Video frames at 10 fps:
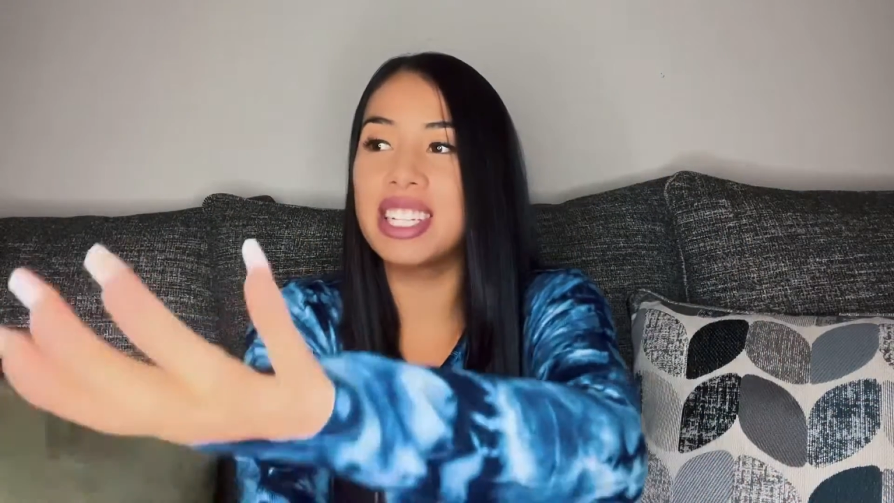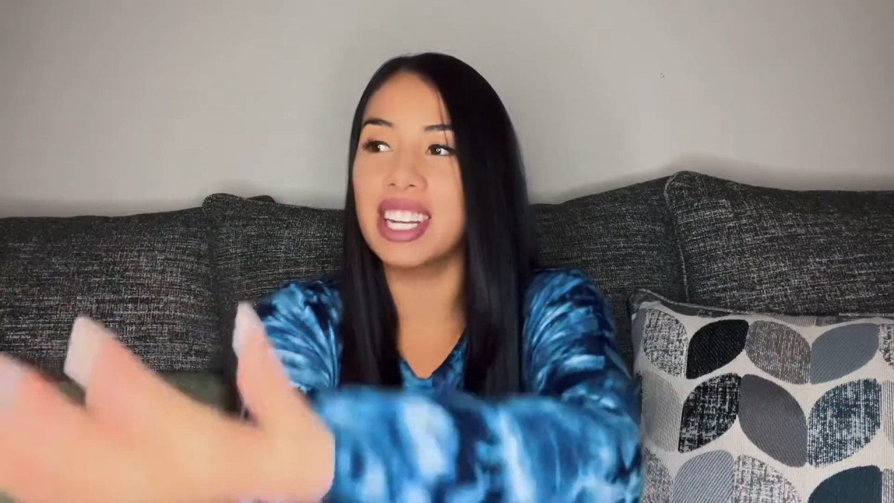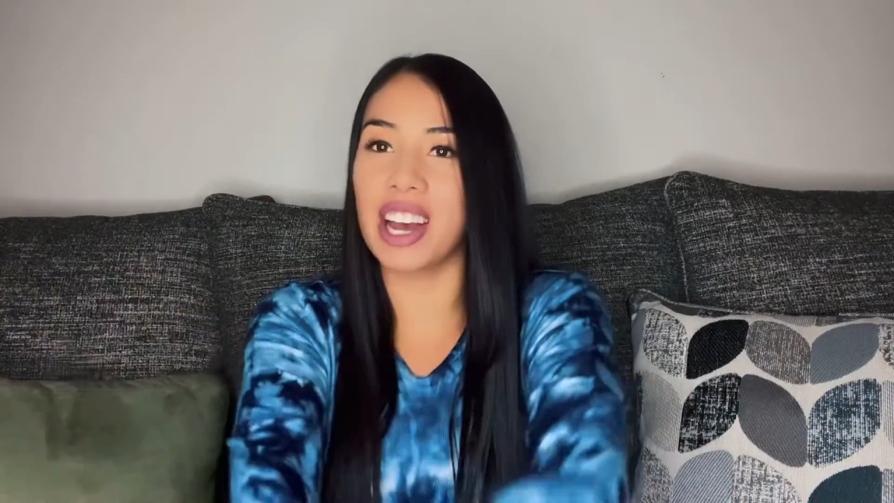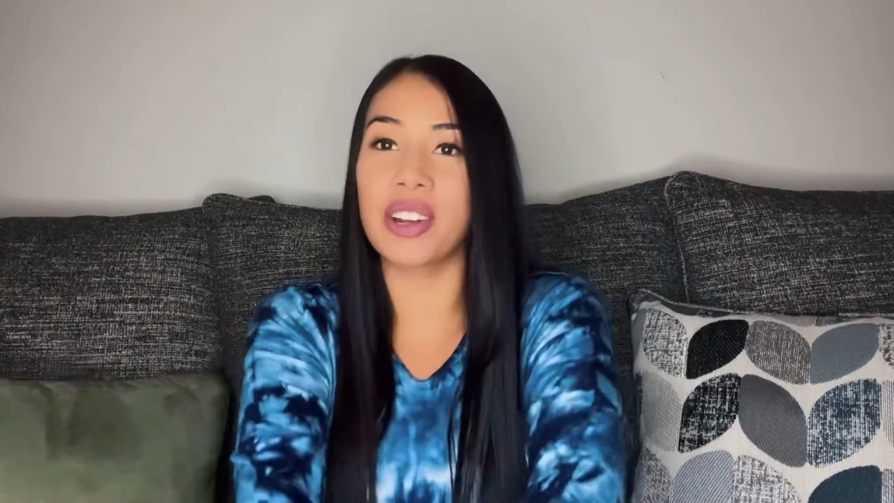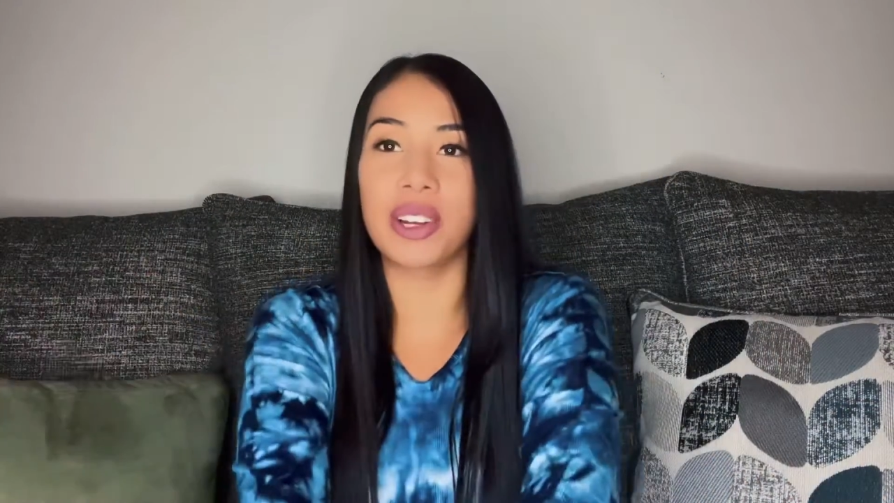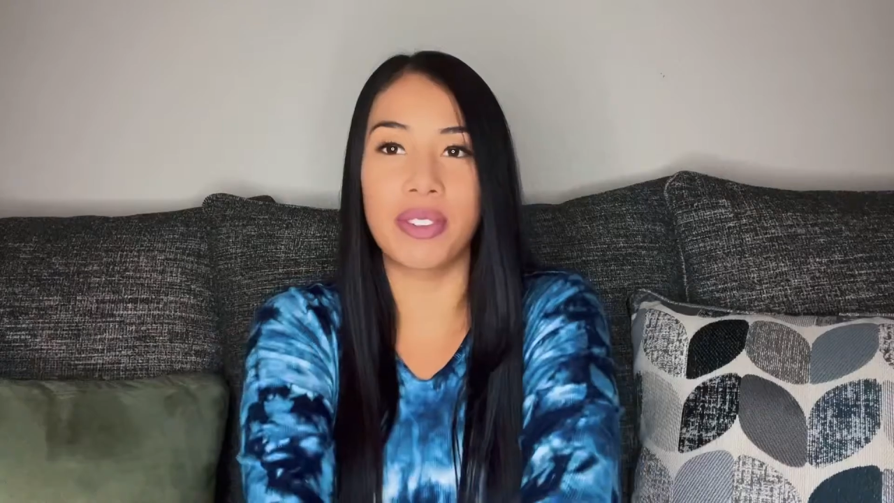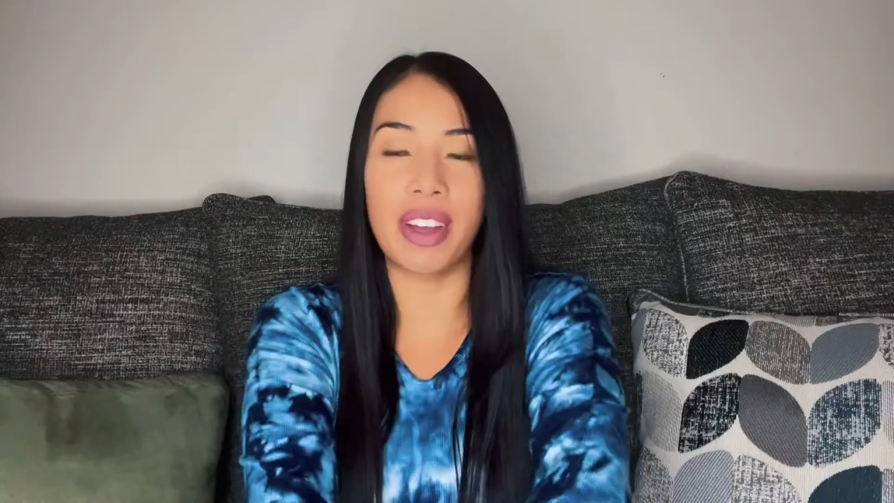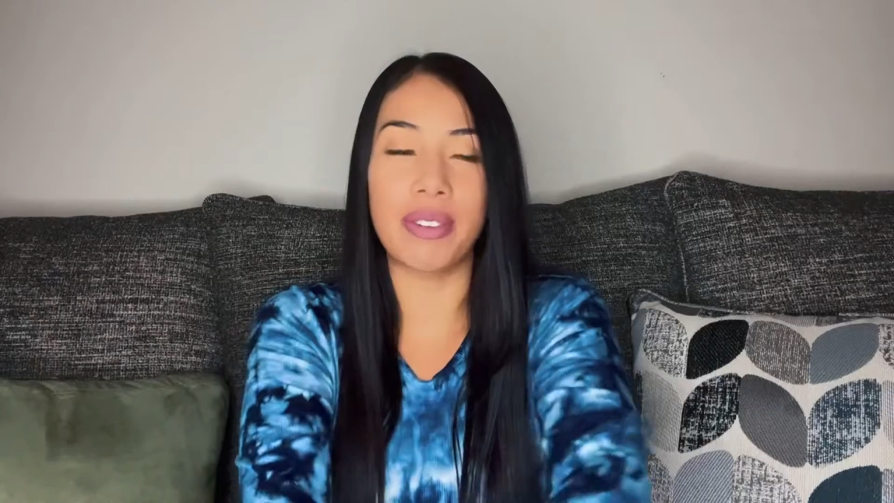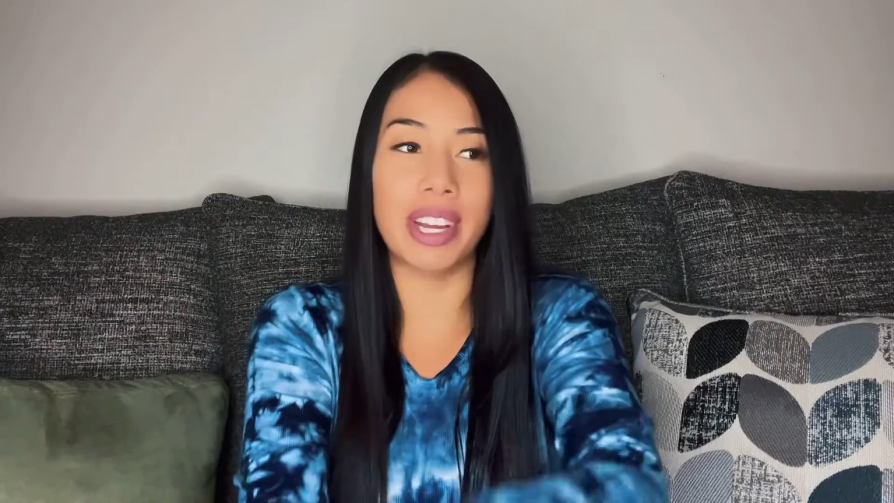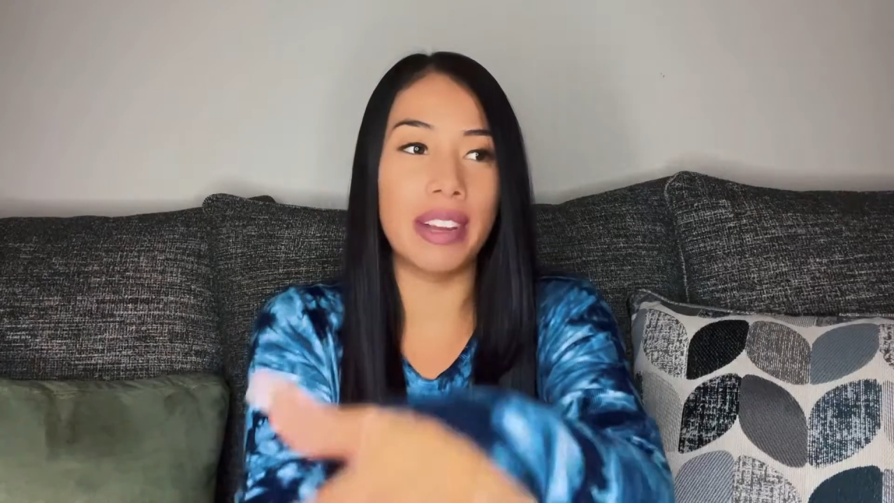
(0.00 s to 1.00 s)
childhood
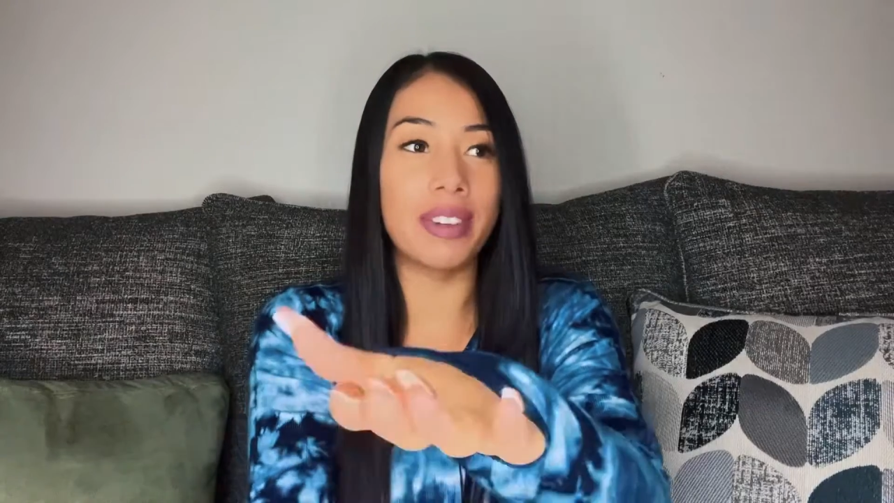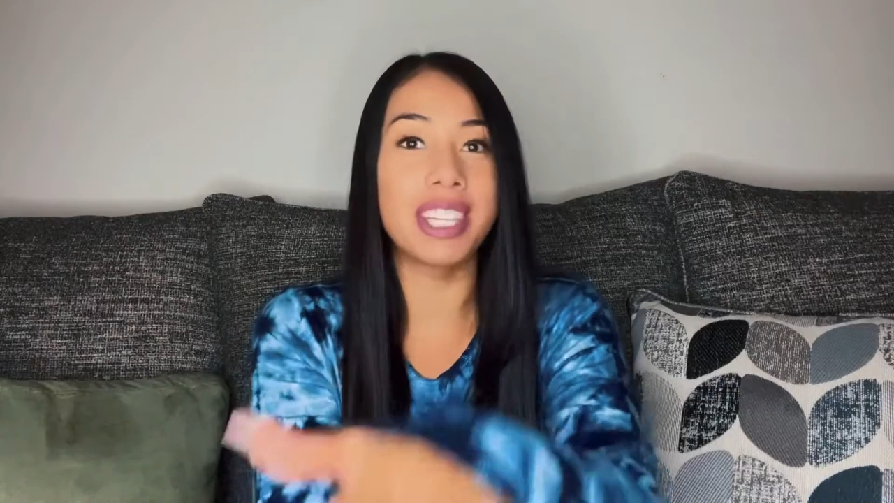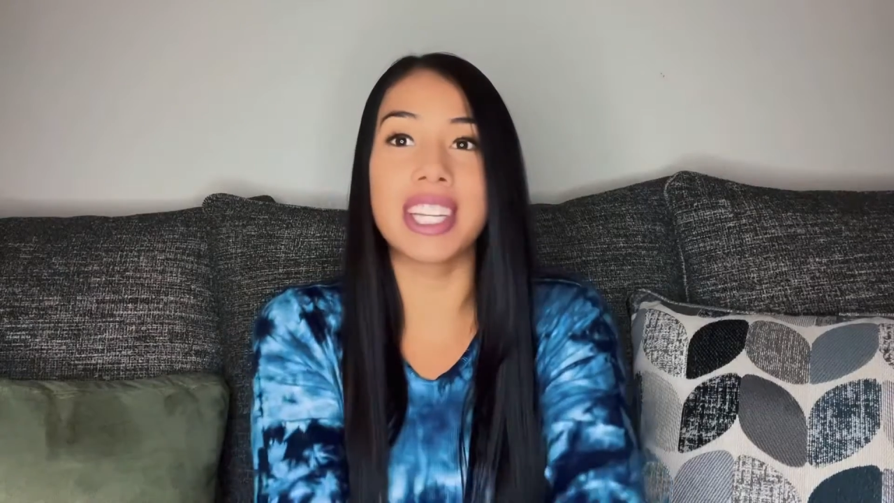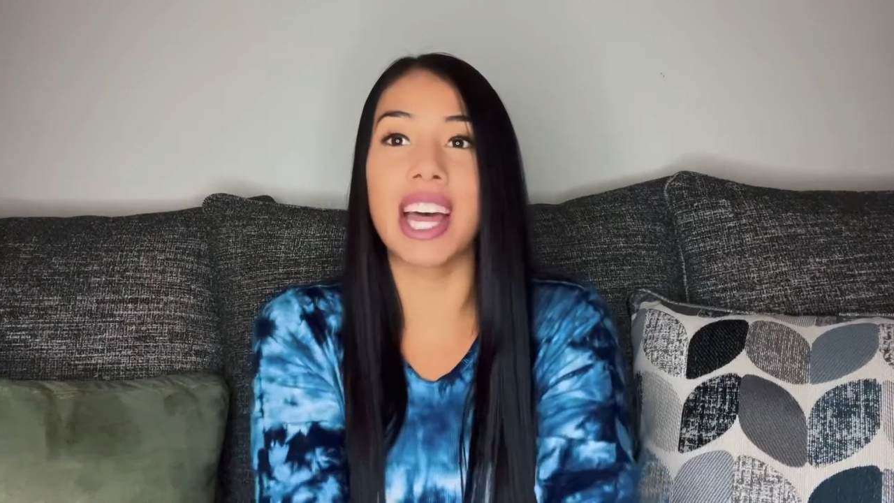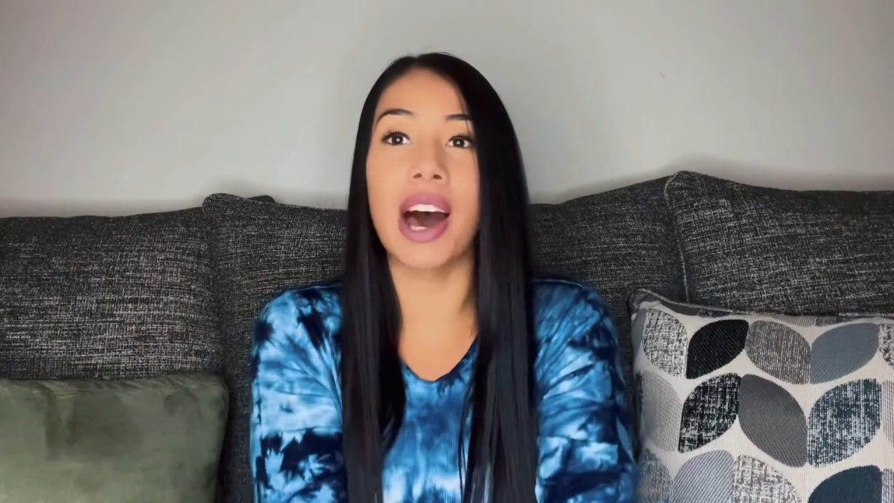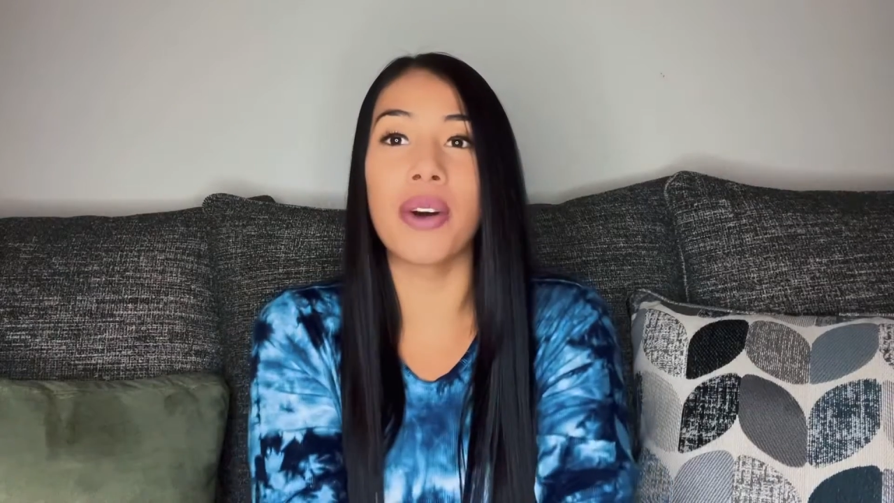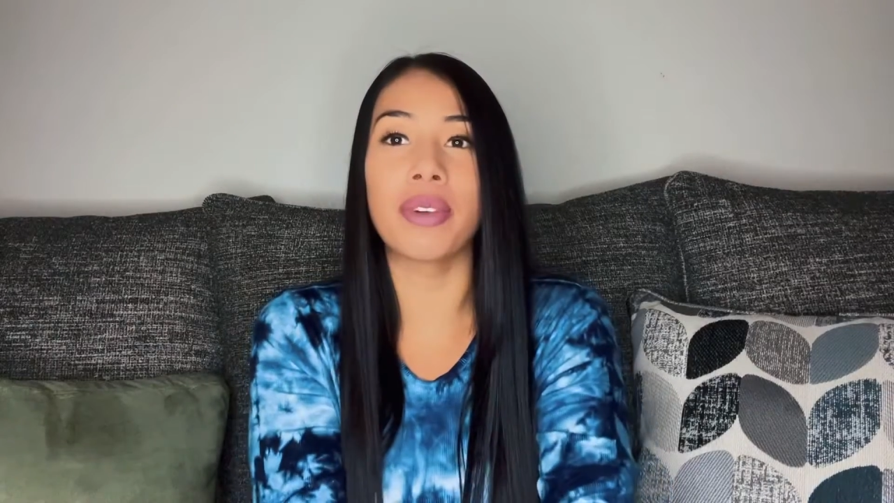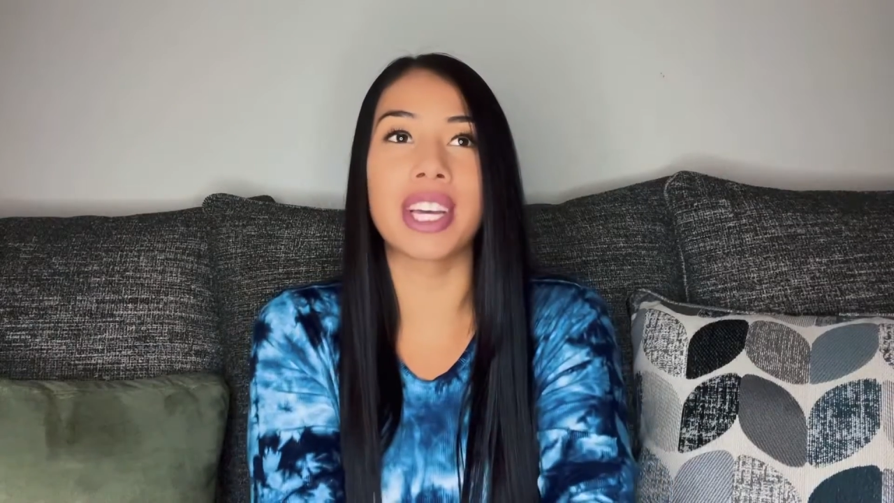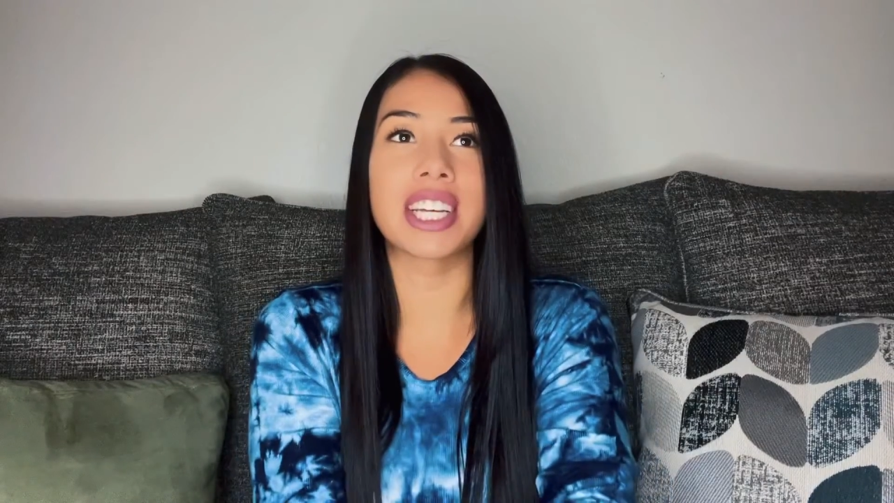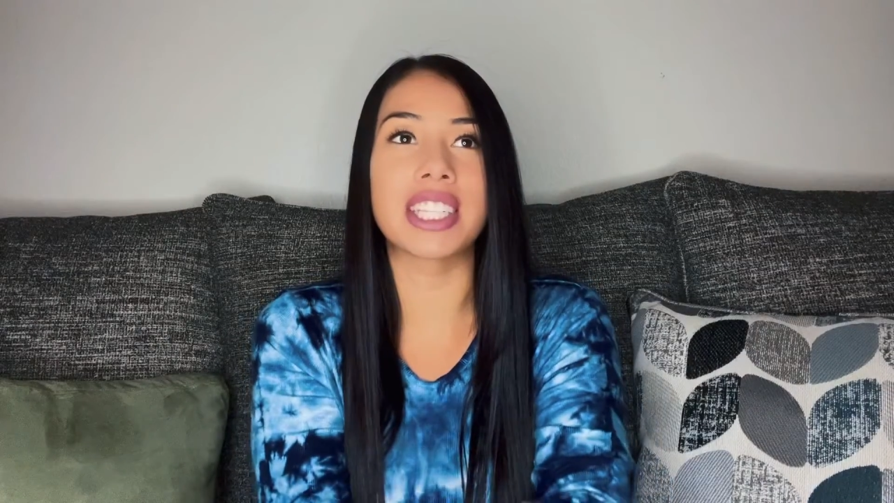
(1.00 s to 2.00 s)
favorite even to now
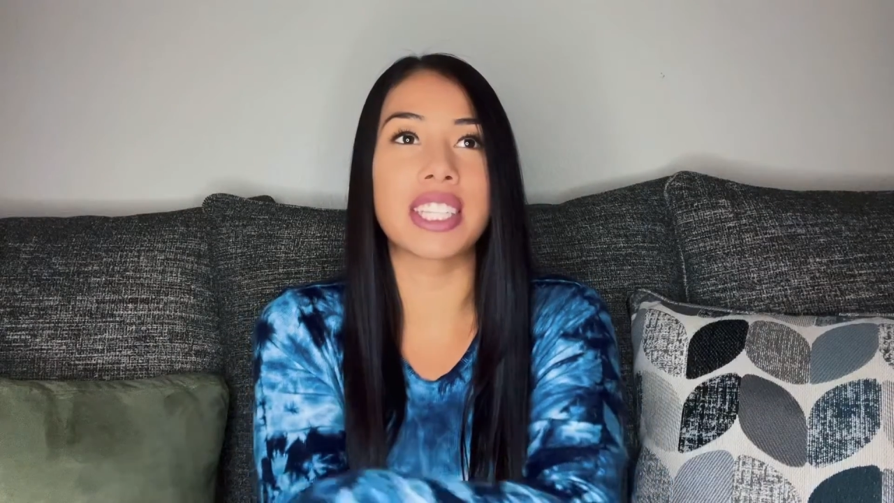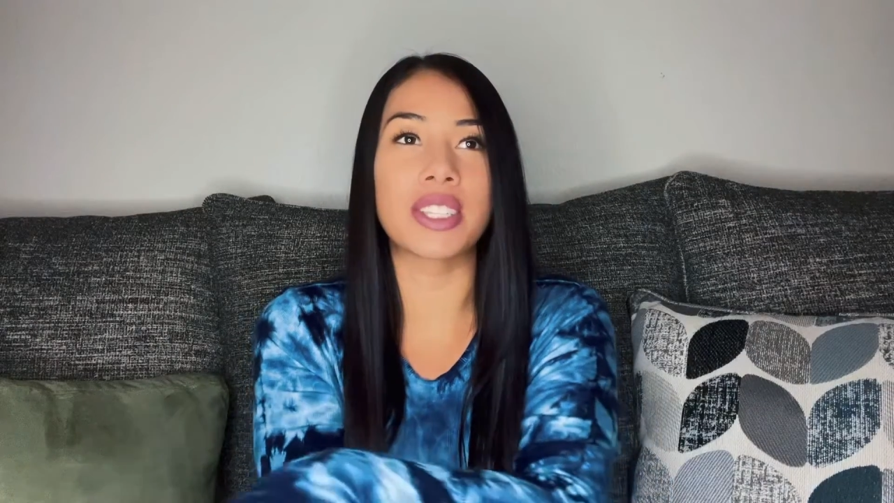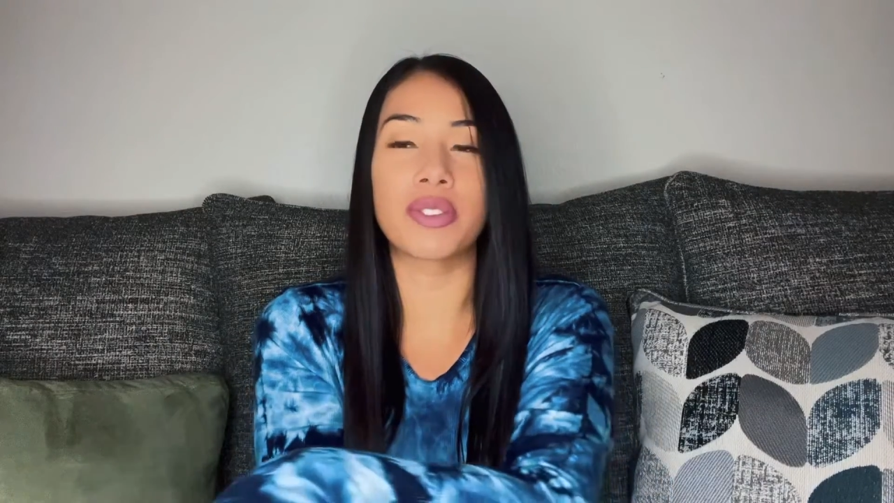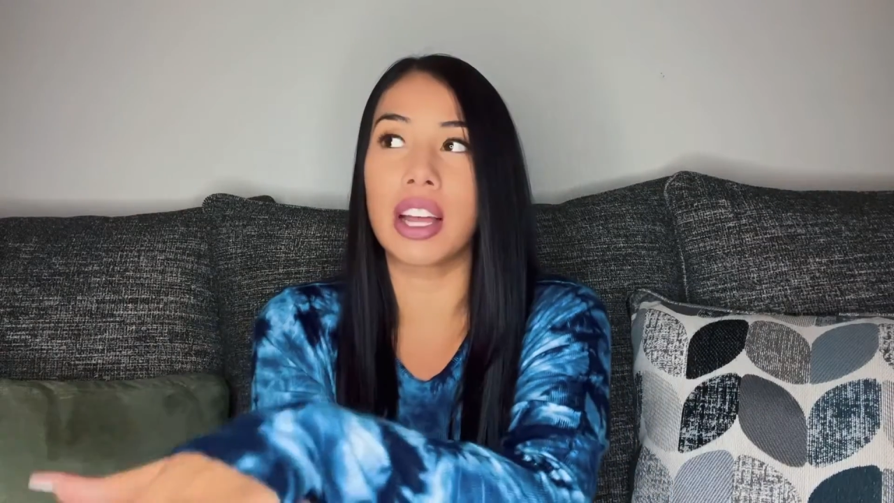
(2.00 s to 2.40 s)
because this is